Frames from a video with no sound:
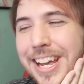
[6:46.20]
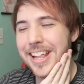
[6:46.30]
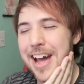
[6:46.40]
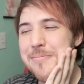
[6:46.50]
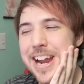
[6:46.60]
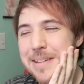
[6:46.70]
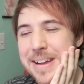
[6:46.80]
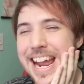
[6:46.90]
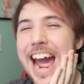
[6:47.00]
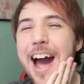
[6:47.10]
that made
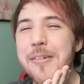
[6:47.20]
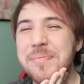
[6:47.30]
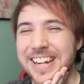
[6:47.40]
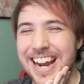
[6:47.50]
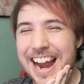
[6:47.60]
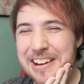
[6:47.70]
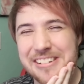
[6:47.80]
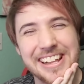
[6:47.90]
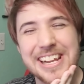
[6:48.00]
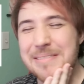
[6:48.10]
me happy. I
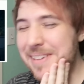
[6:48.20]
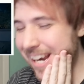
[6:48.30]
will